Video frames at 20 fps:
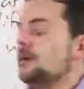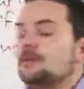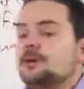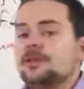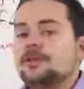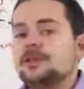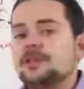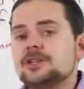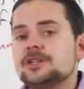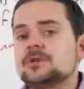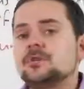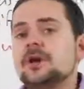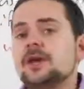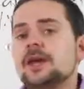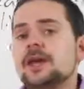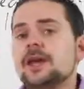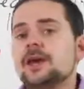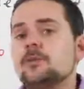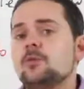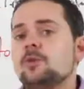This way
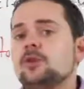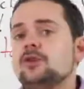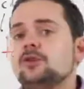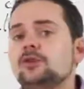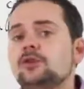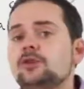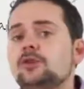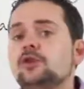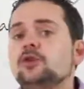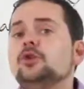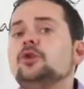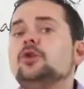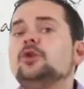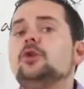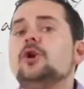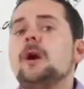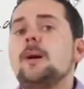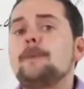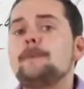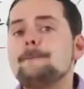it will
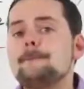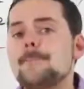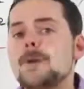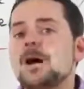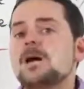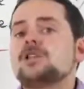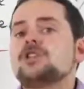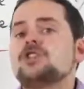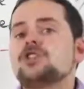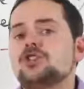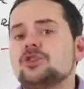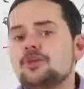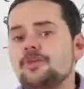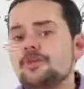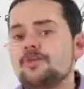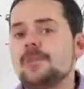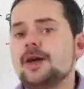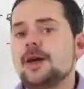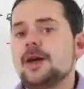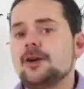do a much
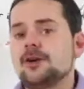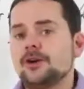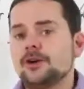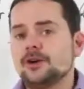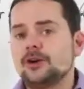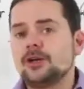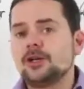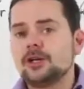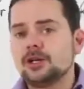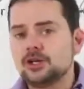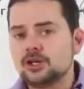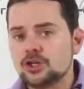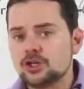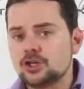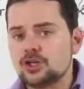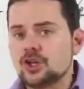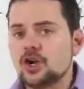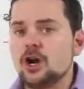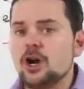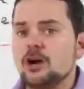better
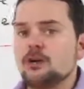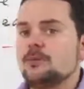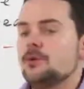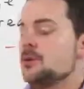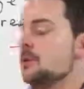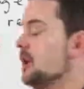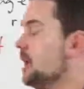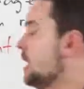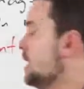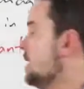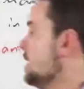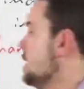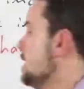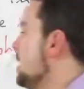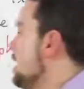job, okay?